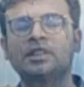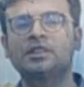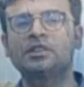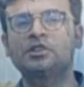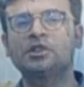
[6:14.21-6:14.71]
they
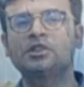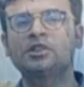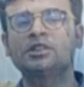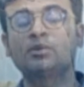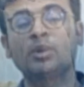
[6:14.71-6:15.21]
are
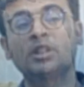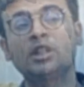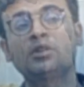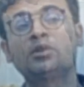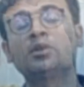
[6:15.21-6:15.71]
researchers, we
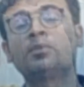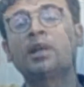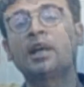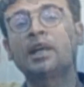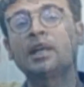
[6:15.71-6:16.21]
need to
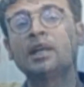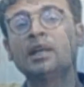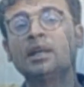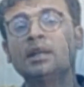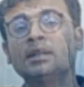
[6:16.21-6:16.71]
apply
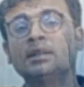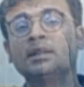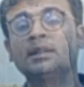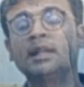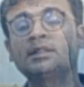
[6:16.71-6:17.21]

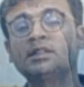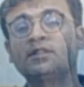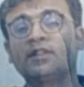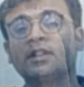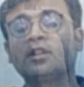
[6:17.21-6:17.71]
the
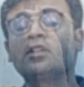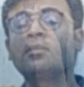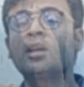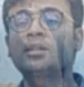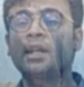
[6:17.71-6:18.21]
laissez-faire or
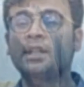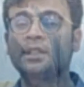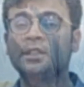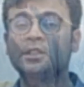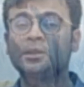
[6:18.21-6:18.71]
democratic
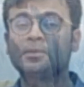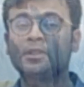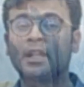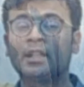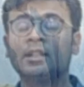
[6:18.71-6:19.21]
leadership
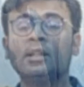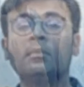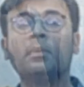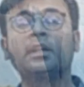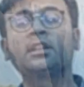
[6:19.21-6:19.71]
style.
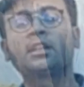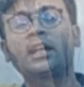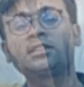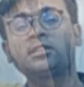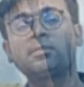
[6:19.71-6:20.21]
But in
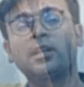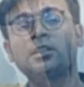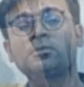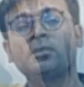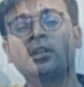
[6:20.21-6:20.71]
crisis
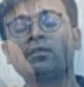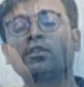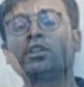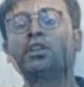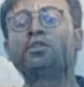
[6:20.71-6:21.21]
management,
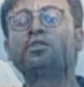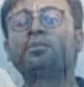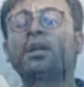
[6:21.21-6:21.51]
we need to